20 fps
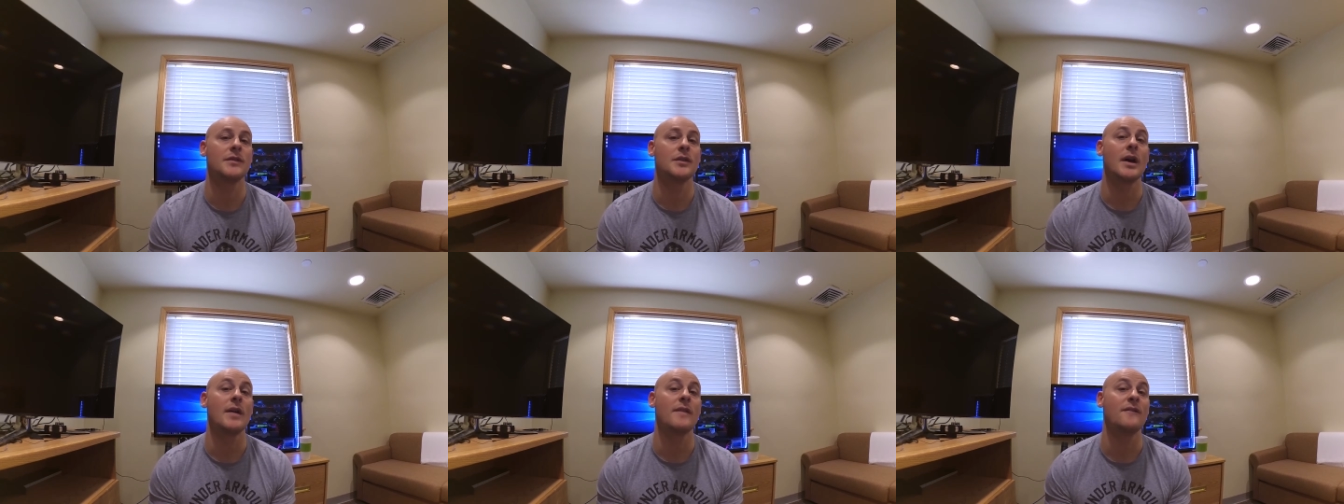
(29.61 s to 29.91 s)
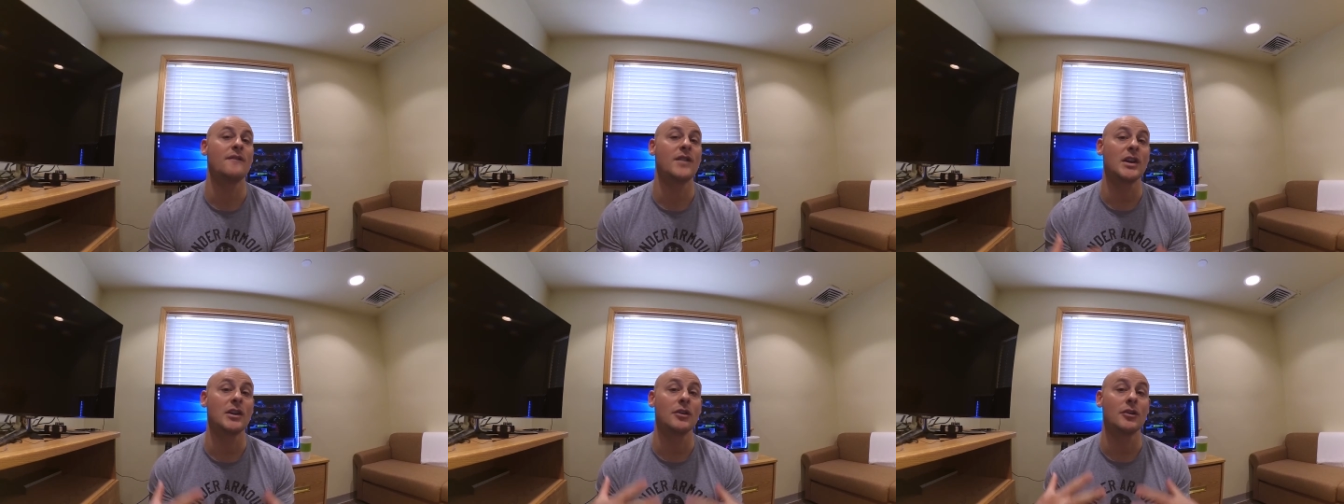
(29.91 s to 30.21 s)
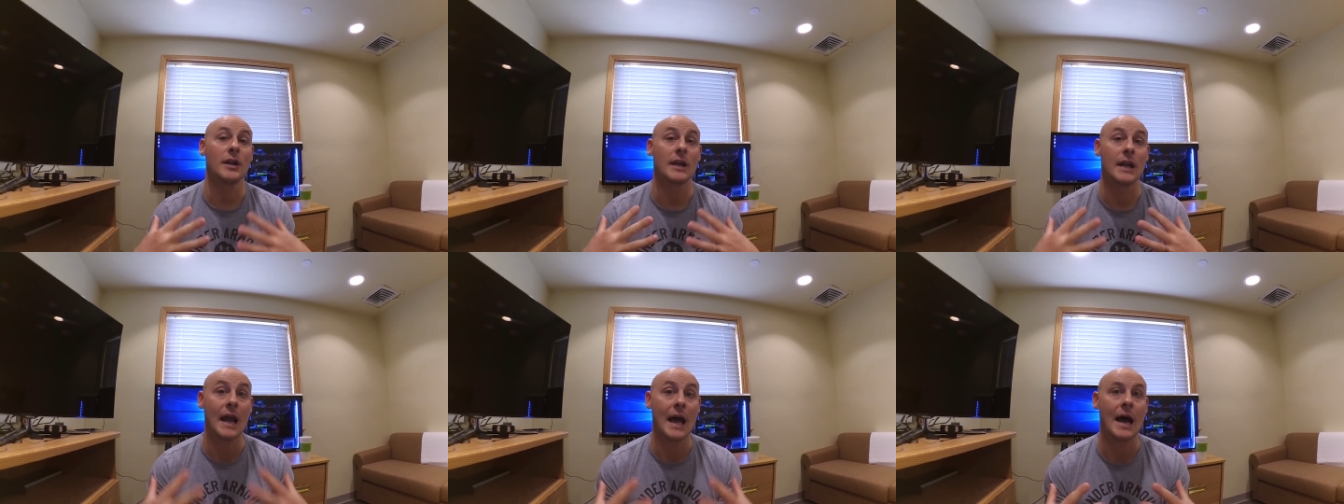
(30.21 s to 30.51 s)
you haven't
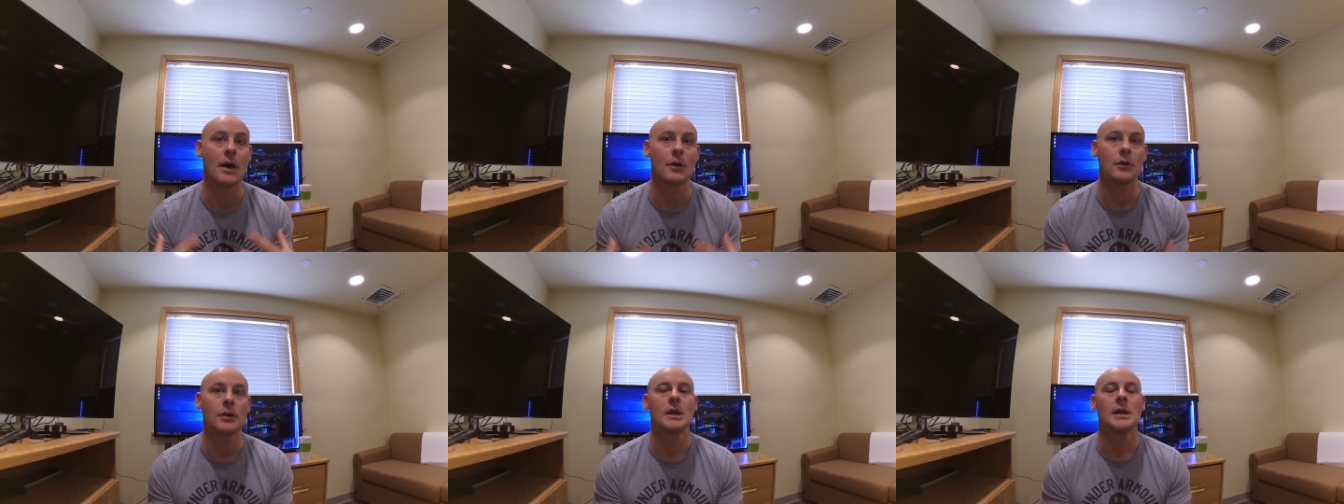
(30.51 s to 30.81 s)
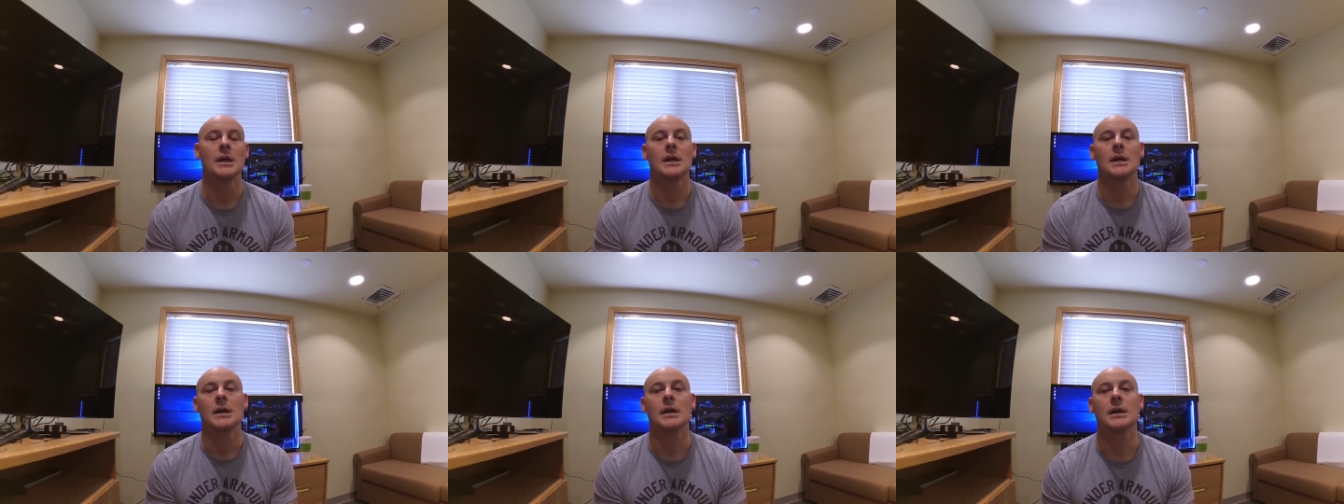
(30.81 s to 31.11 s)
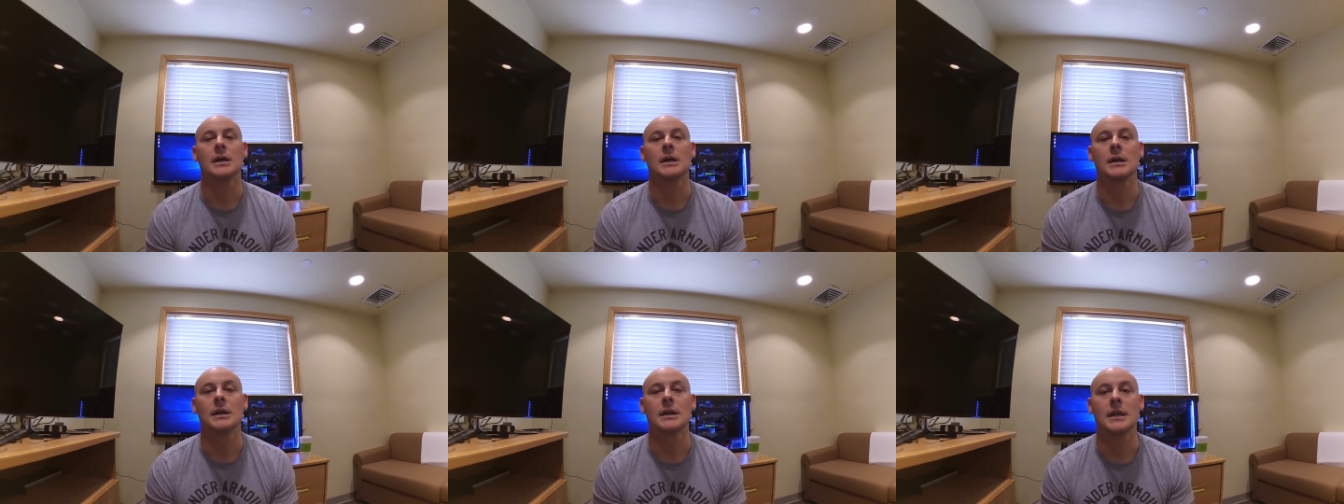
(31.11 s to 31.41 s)
figured it out
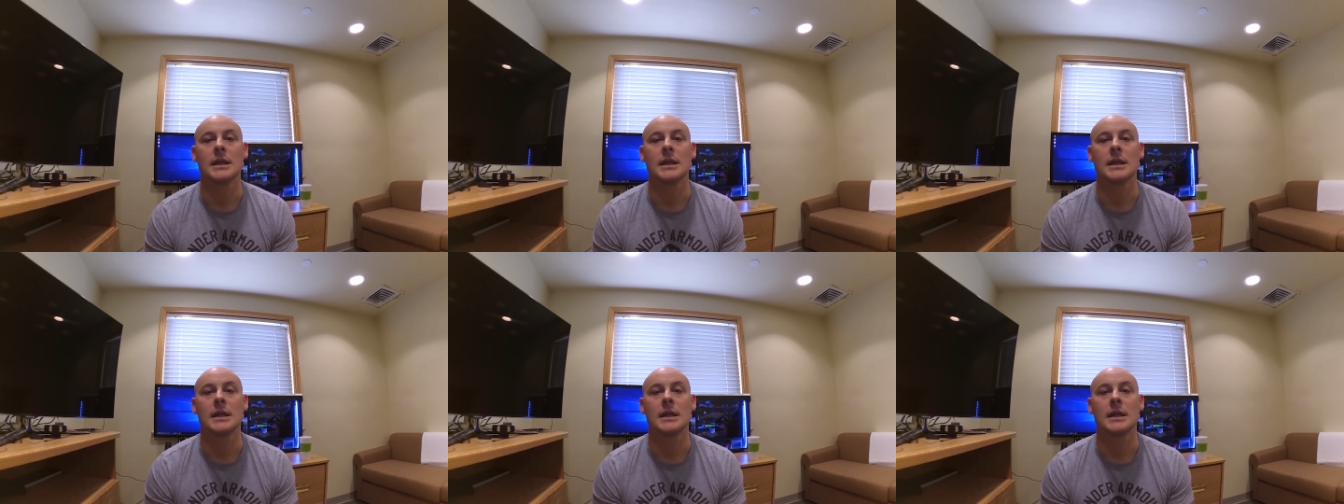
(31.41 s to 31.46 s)
uh,